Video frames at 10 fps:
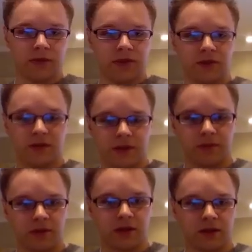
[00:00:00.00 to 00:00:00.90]
to do is I'm
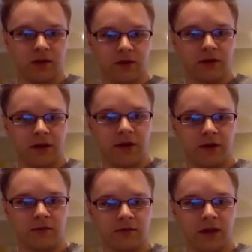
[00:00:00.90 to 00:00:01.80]
just going to go to
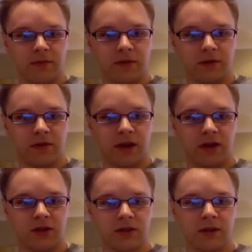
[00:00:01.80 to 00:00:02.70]
here, type in
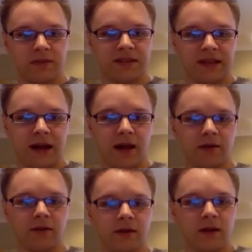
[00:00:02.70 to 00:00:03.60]
location, type in
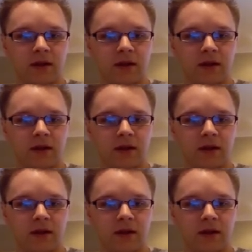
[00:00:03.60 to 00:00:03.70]
Seattle.